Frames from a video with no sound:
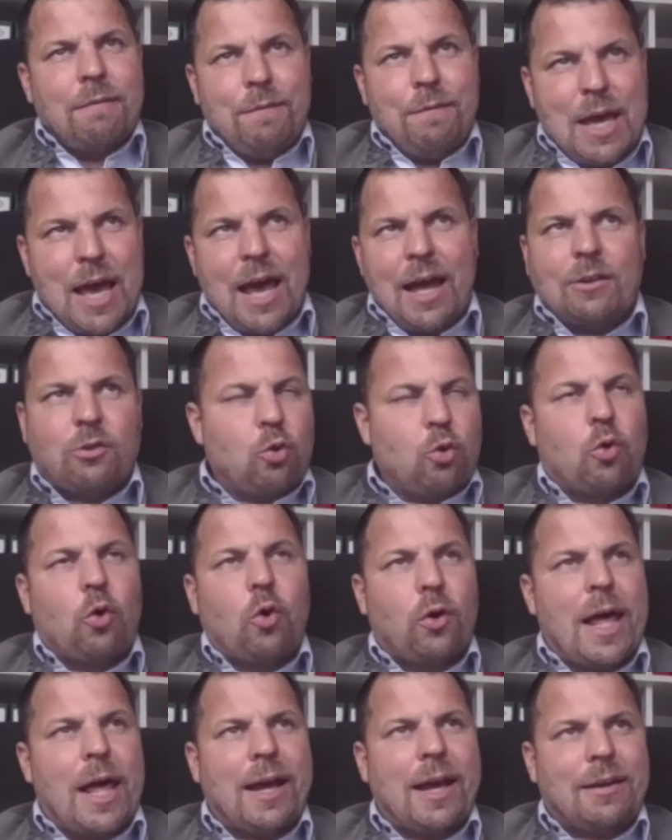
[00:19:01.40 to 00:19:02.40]
had to
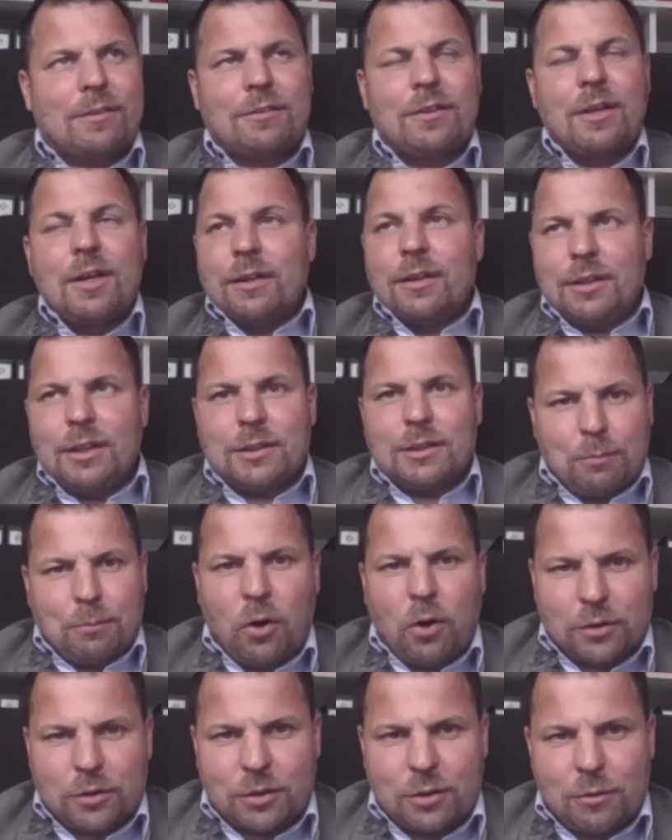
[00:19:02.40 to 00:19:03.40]
collect, this
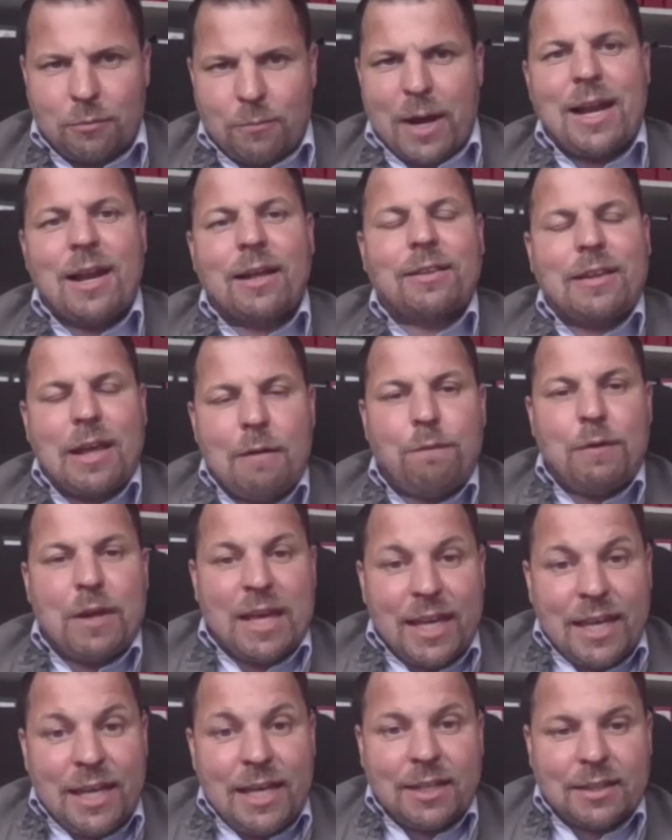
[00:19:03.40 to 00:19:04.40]
was relatively
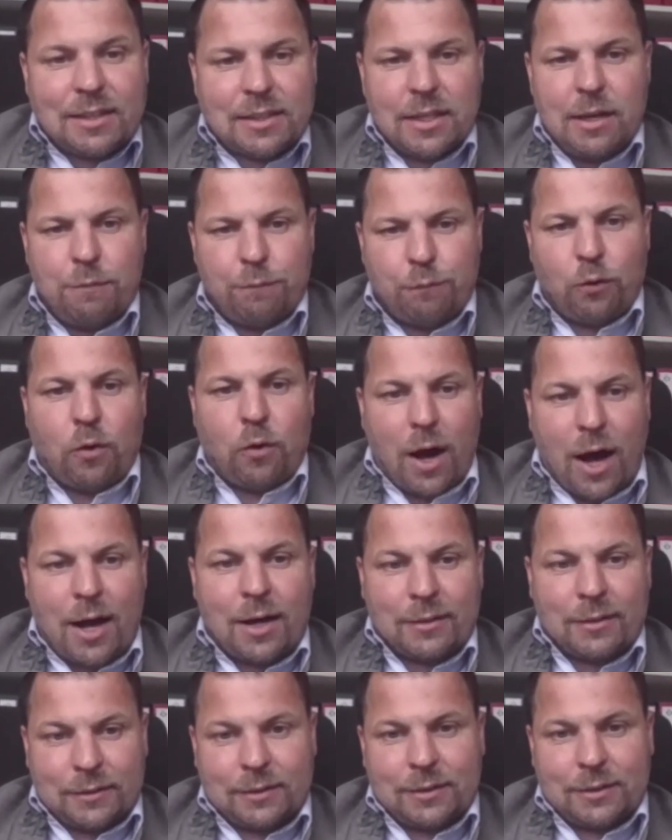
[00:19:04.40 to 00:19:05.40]
easy for
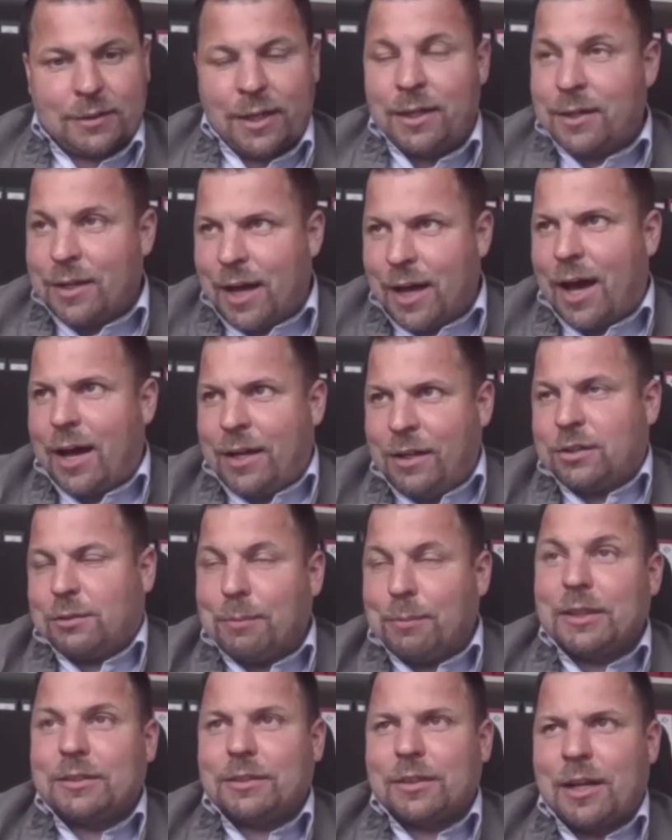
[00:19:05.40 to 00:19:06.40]
us in
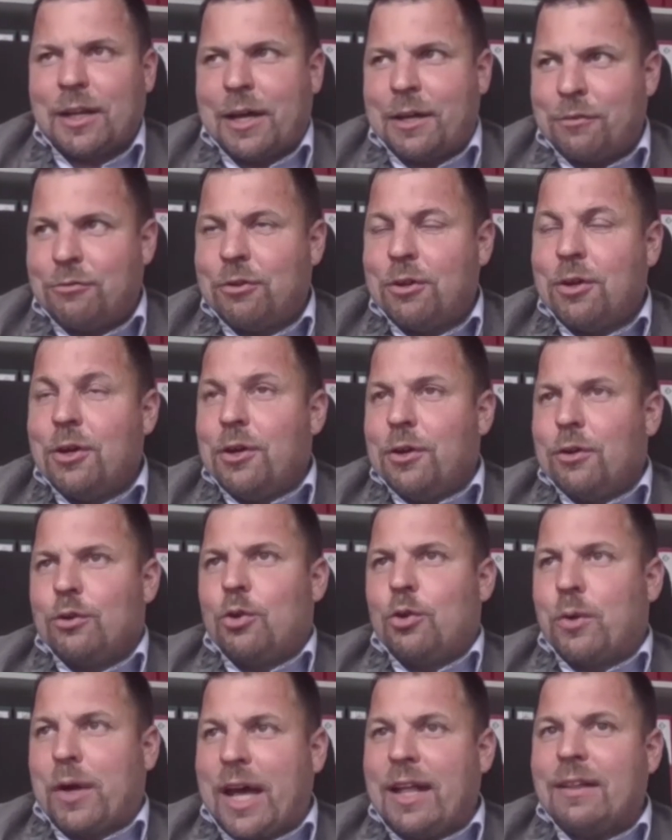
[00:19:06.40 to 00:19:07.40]
Switzerland
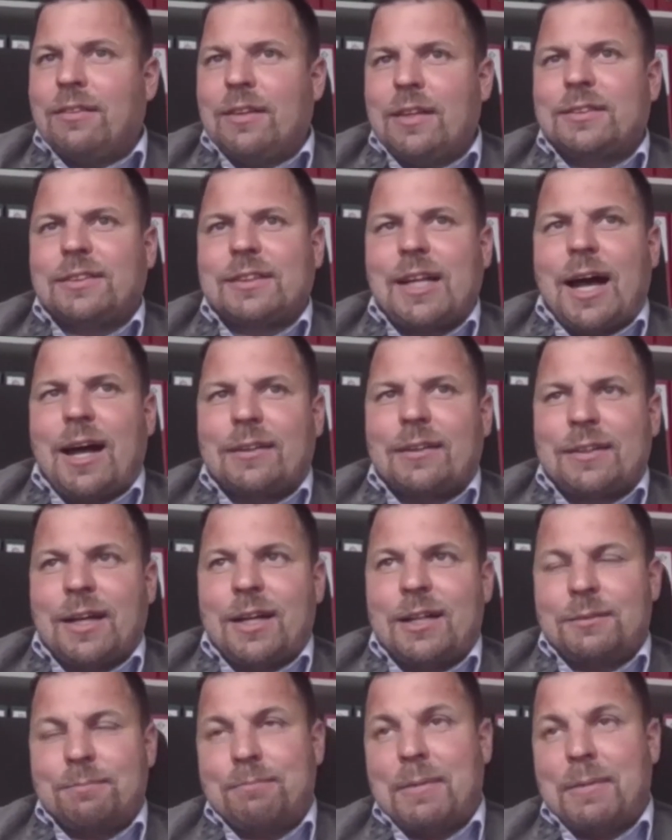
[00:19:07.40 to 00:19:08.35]
to get this data.